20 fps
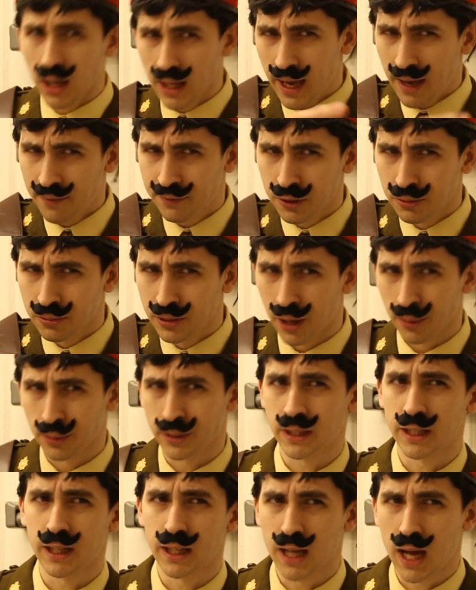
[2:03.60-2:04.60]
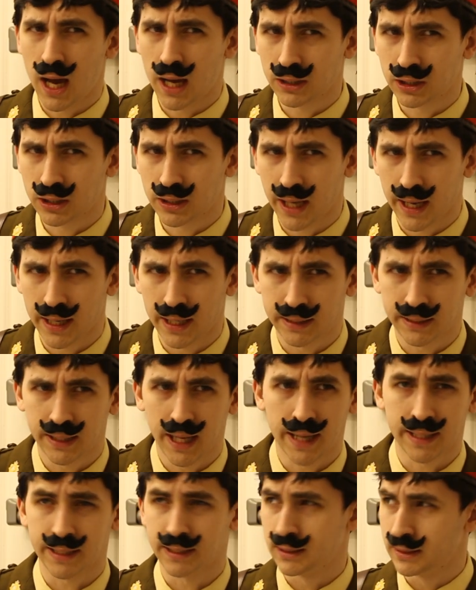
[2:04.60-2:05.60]
I'll have you know that a large-scale
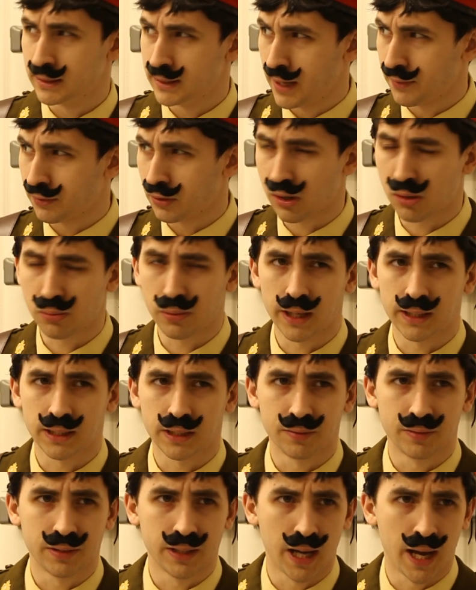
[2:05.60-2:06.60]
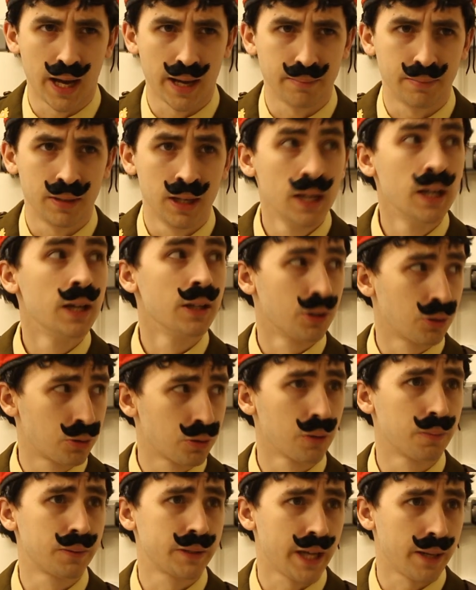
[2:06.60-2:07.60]
attack is never a waste of time. The
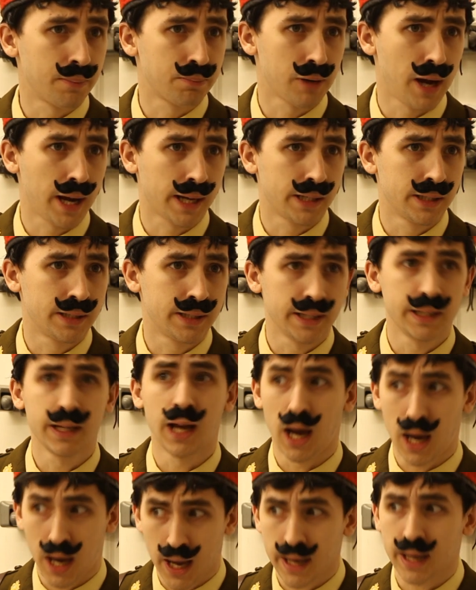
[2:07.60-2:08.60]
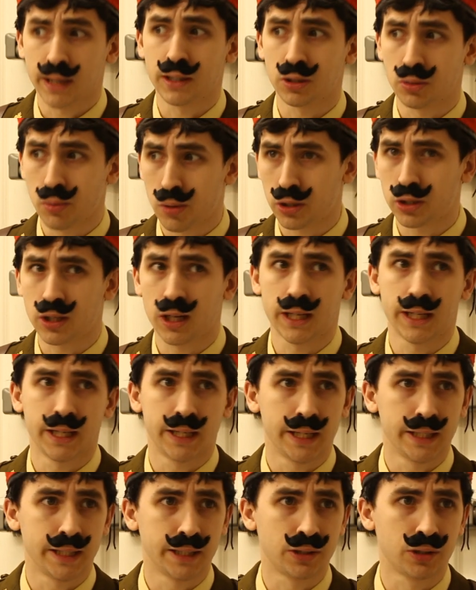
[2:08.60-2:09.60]
troops get practice in, I get to watch like
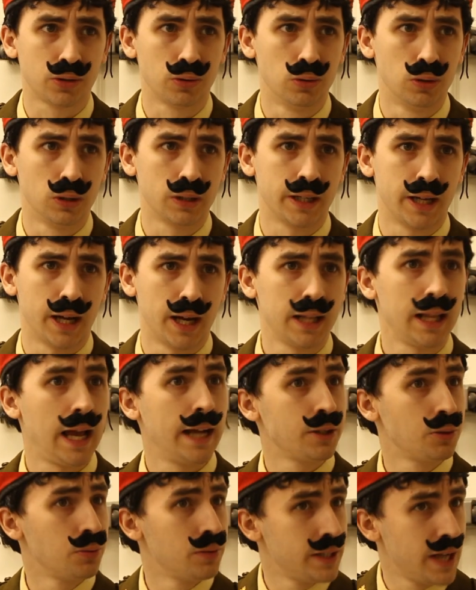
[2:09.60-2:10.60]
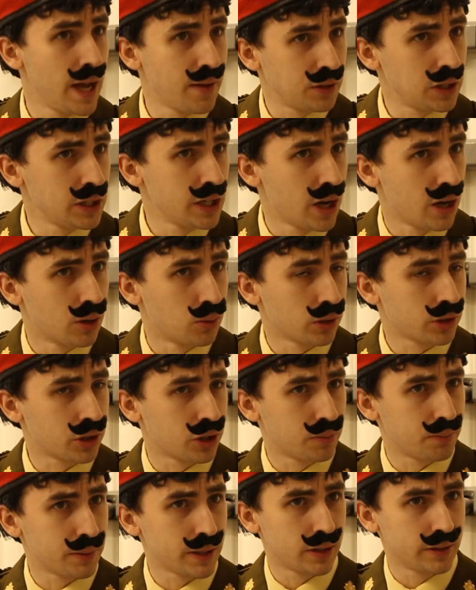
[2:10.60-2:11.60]
a giddy schoolgirl, and you never know
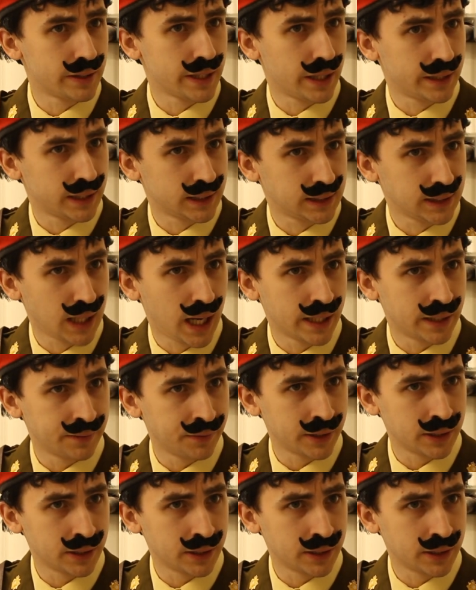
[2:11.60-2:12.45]
what could be on the other side